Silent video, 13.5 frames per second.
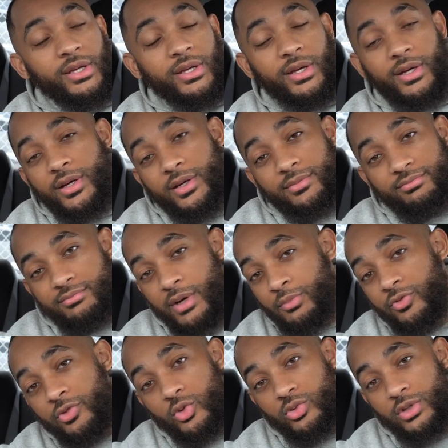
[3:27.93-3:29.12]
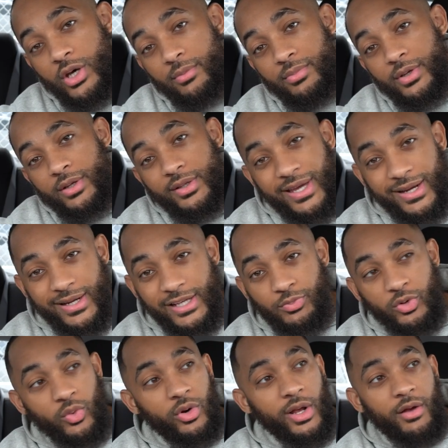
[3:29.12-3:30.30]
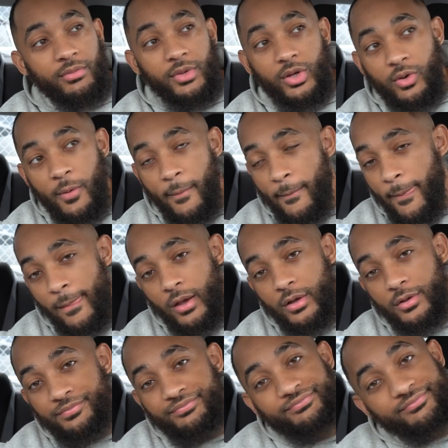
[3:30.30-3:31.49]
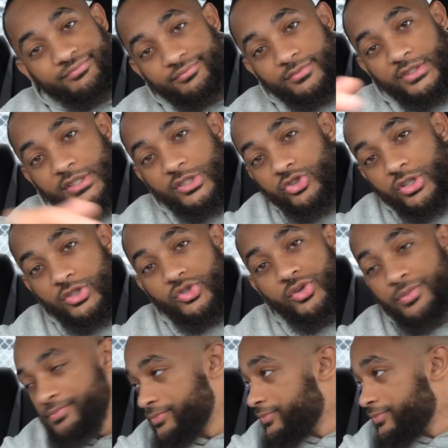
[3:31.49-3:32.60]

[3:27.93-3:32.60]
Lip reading: I'm fueled up, had a nice pre-workout meal. Let's get straight to it.